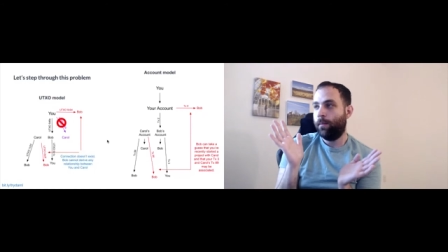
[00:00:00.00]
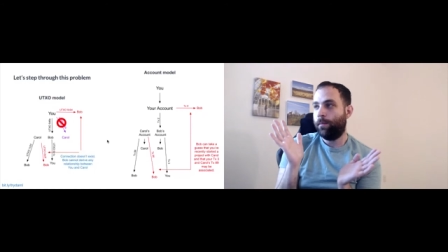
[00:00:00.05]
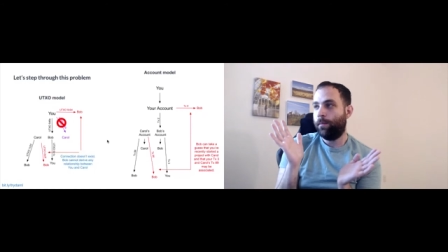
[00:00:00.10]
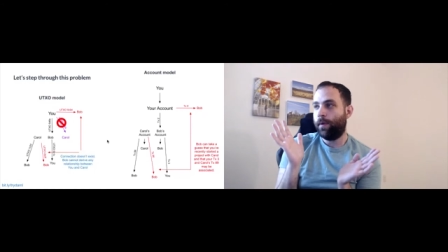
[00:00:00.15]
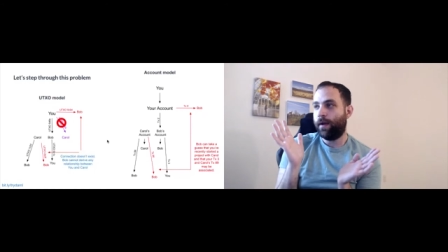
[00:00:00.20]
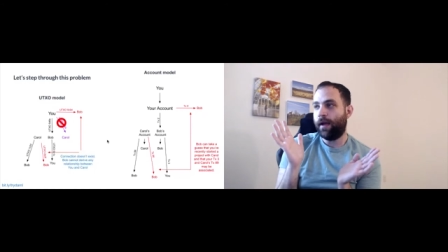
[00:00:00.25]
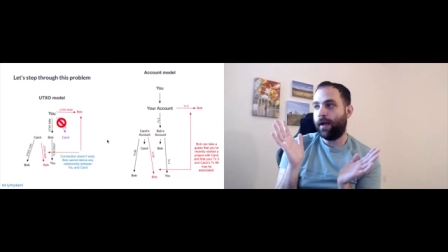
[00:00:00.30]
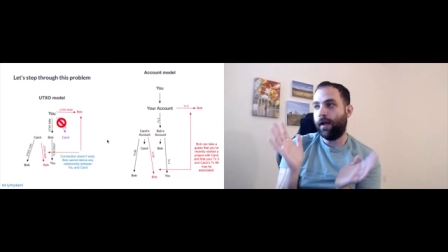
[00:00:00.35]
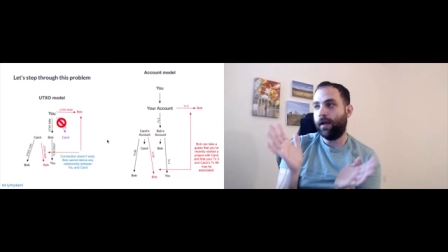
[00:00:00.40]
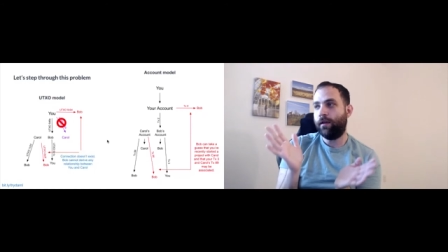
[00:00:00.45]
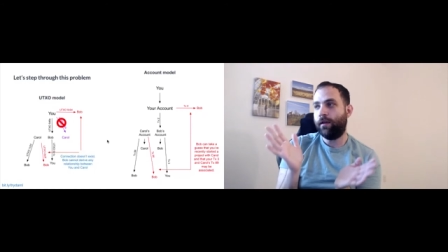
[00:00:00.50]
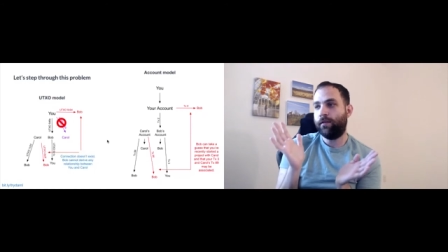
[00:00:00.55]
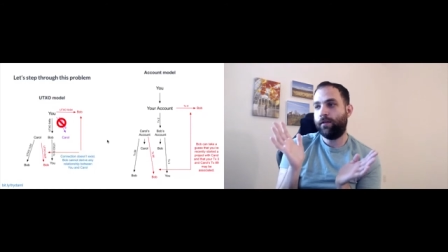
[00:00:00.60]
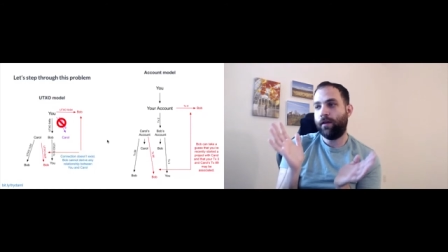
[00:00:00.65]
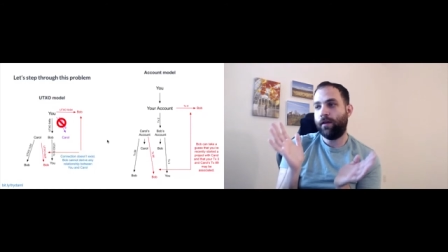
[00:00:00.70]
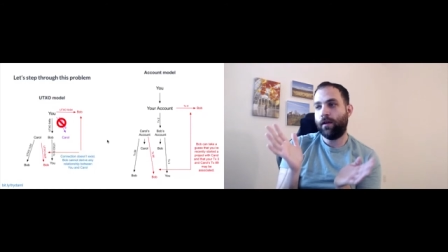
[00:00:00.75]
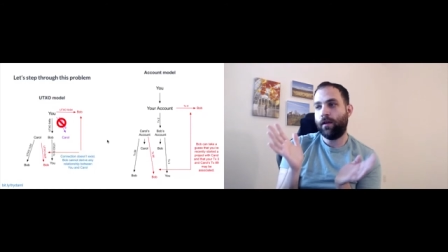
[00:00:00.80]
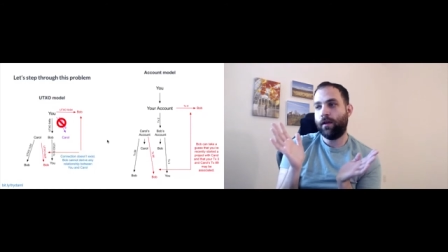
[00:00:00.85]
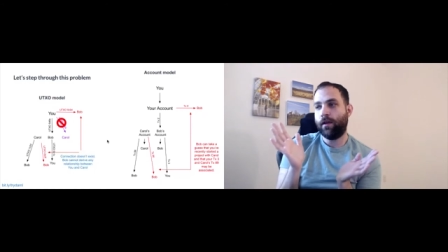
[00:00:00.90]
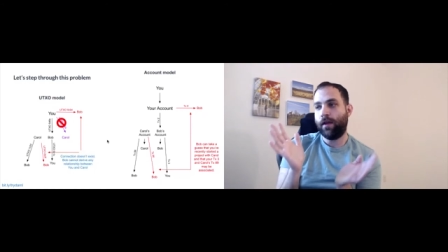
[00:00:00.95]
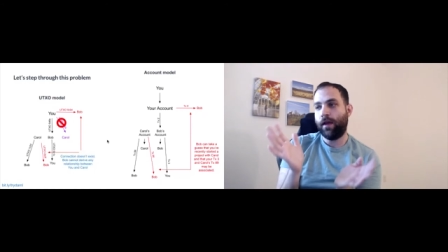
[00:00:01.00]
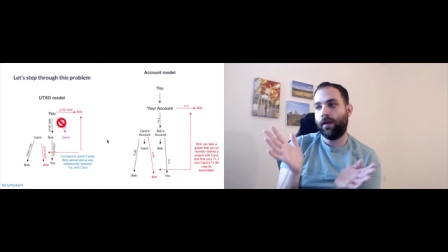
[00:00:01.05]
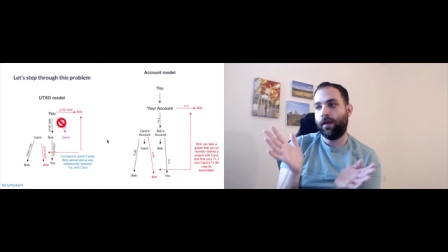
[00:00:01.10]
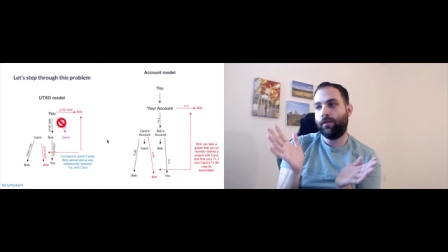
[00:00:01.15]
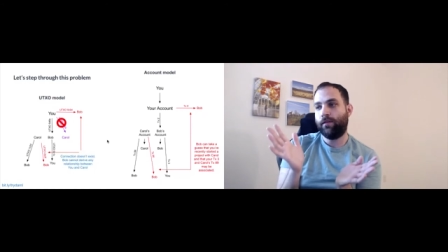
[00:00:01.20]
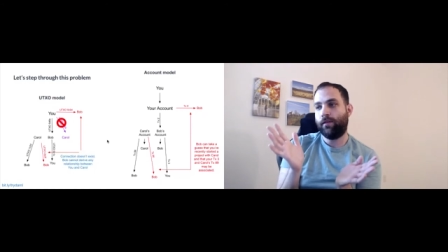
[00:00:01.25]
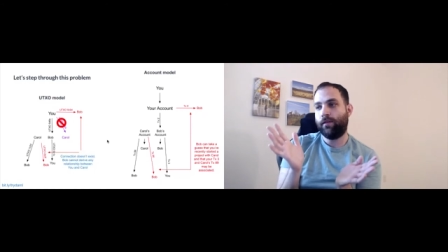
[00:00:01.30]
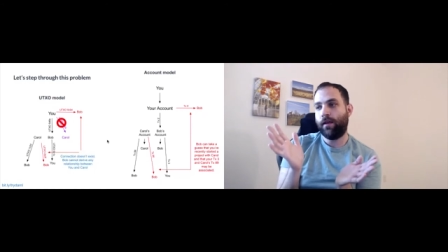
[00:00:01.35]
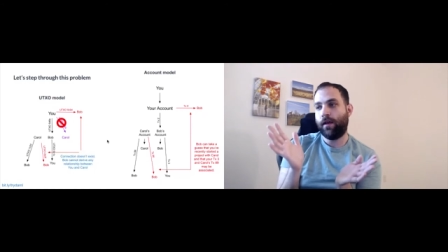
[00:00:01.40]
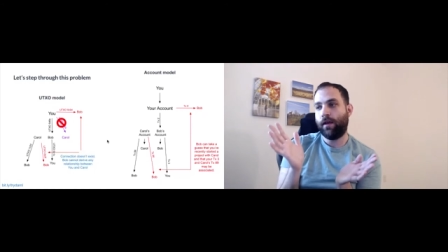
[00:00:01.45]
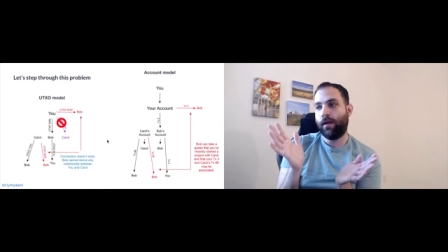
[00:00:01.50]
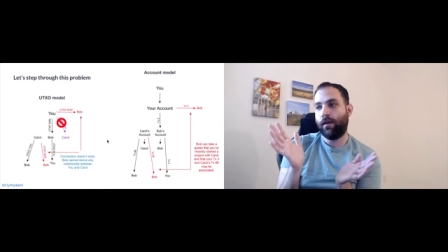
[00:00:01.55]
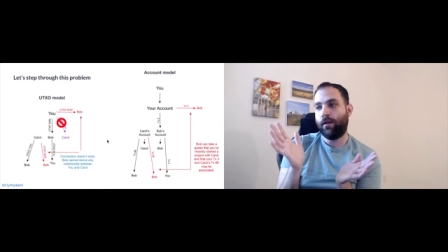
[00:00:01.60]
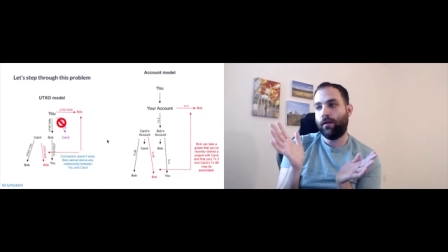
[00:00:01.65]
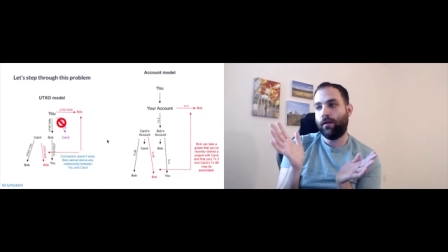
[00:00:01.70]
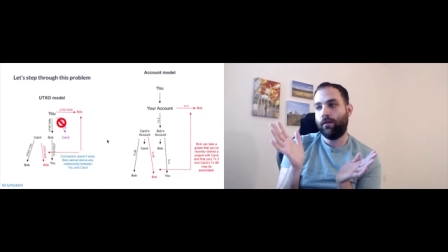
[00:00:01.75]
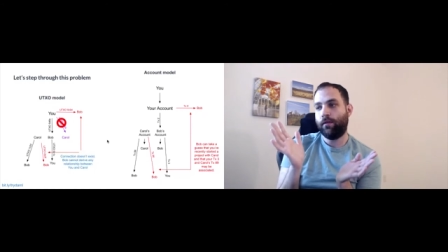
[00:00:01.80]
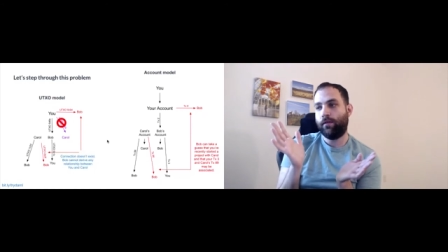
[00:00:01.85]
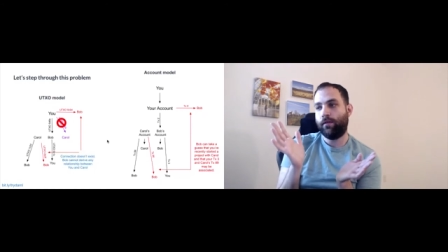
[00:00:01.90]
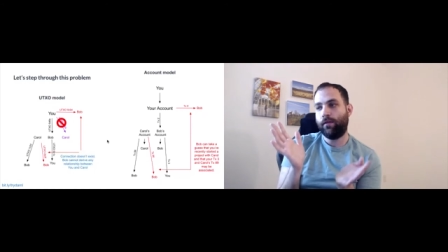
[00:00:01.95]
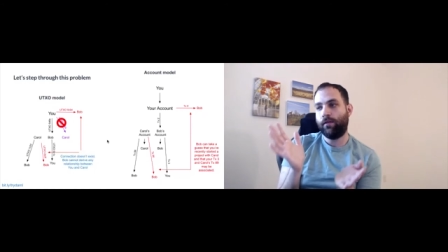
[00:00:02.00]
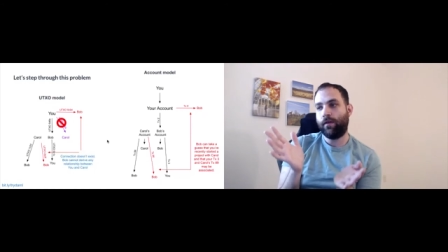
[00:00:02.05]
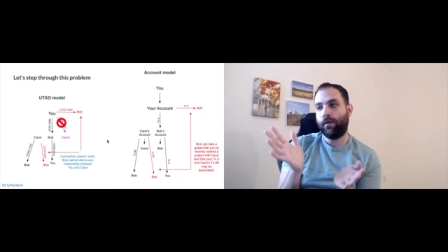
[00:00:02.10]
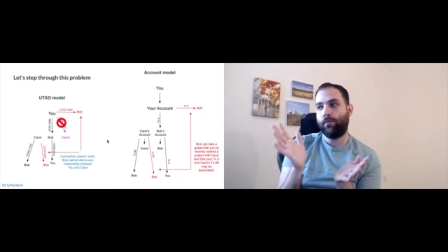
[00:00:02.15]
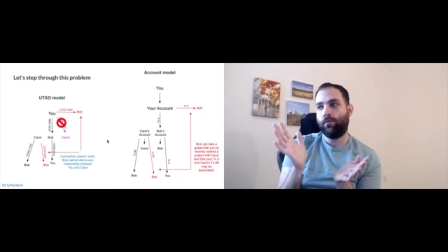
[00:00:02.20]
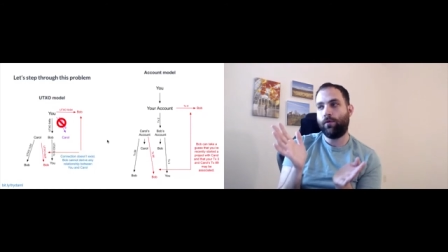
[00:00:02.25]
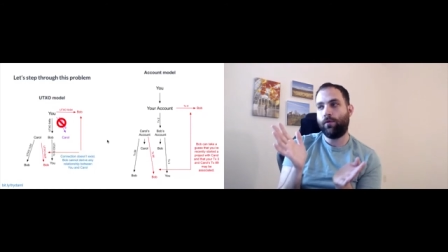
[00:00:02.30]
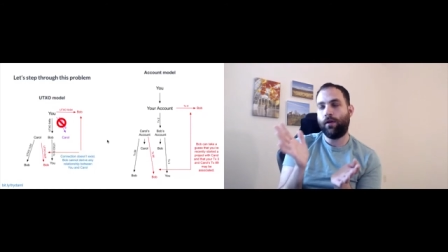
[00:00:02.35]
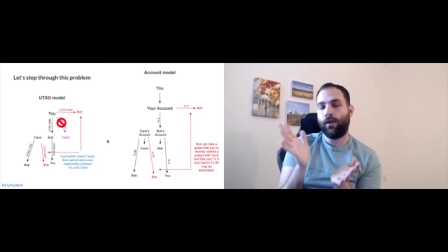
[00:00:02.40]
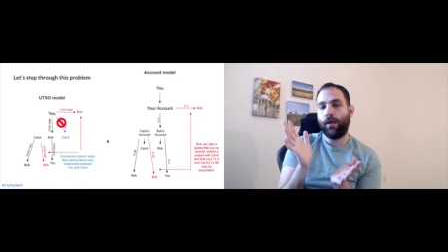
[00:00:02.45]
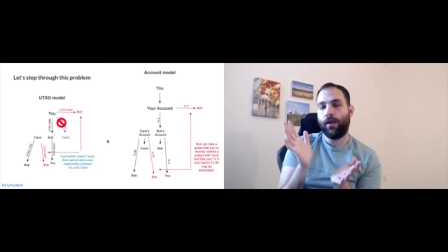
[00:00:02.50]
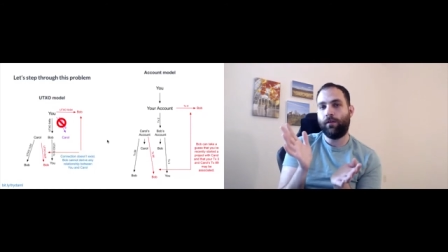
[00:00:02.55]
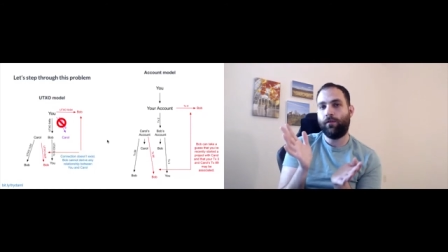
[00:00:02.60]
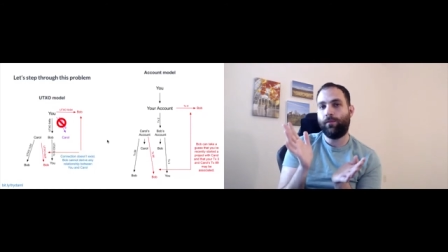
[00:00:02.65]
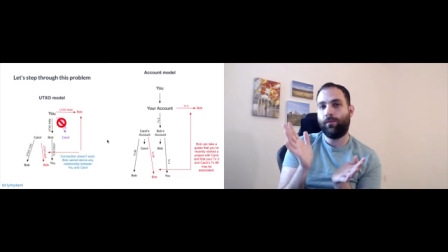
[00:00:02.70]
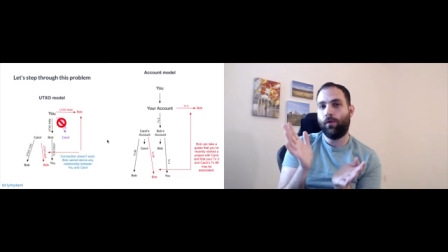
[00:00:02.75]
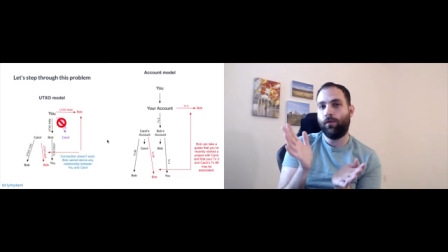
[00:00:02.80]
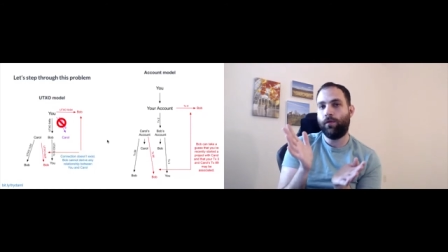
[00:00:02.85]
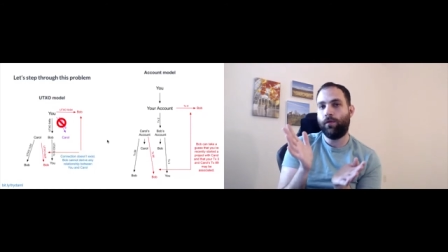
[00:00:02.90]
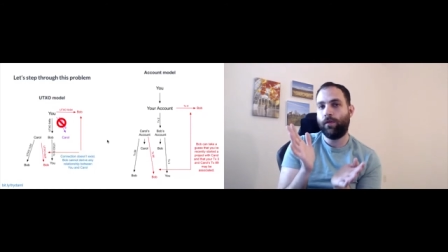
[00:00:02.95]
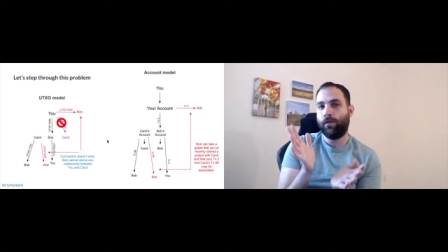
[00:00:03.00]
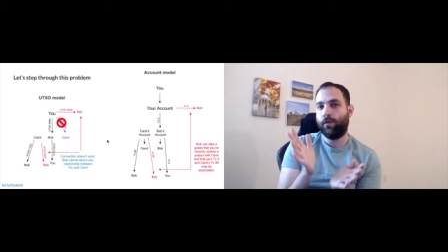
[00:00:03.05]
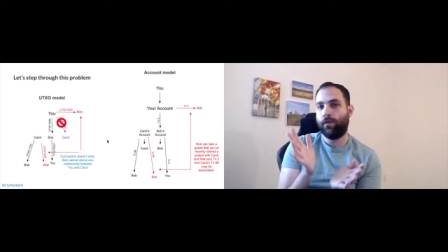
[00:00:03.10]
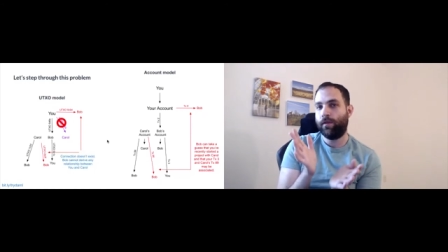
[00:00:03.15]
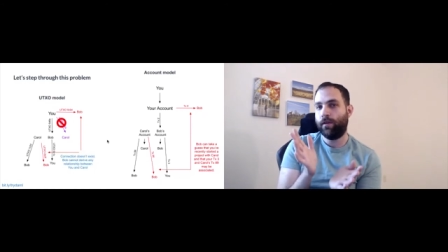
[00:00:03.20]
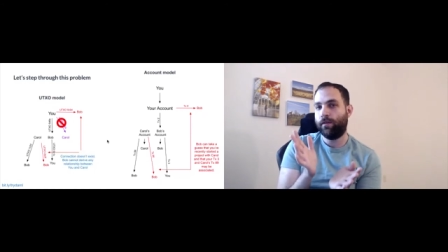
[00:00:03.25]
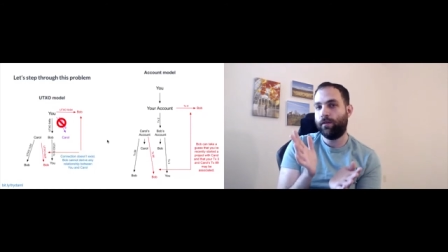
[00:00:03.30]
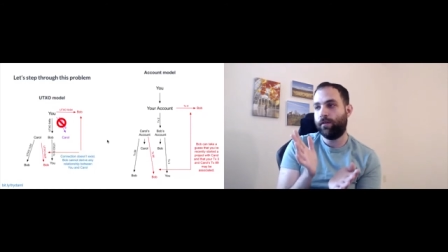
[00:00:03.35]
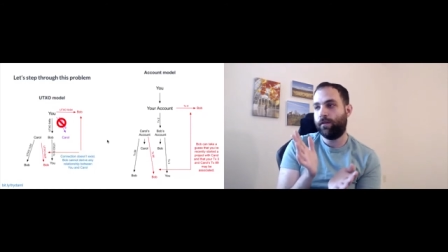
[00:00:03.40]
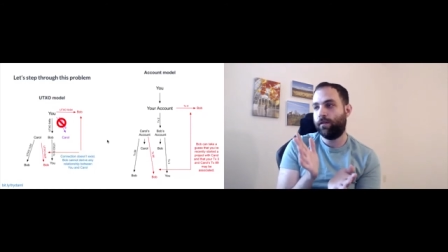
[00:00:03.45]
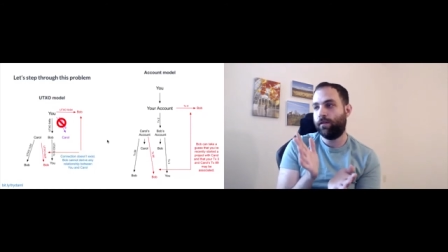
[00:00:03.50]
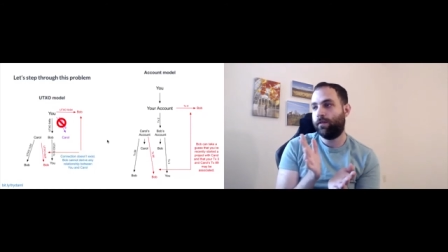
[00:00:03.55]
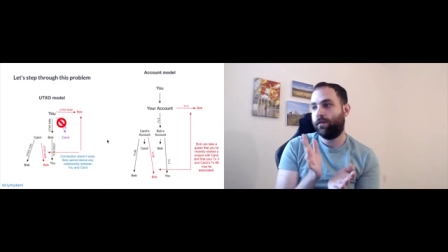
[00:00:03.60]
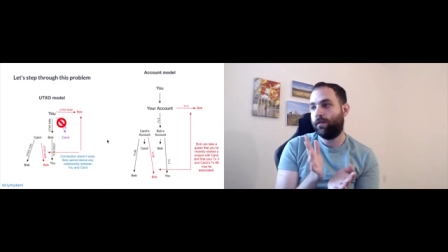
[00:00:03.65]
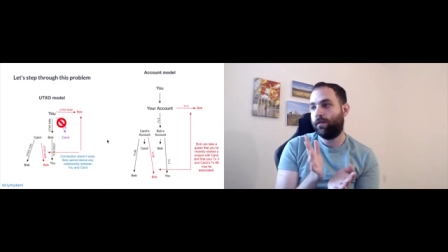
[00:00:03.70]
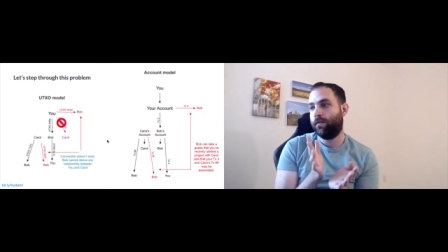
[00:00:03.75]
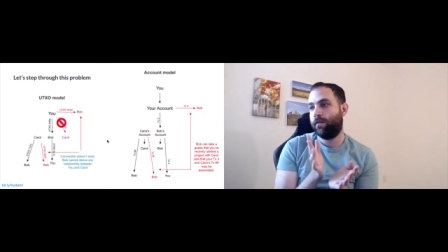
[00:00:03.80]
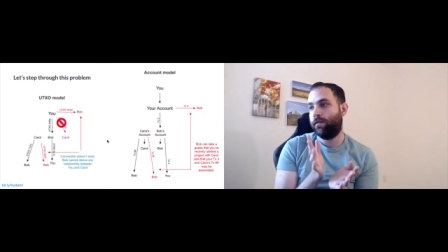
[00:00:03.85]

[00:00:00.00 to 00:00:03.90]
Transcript: but I could take a guess that since I broadcast both of these things at the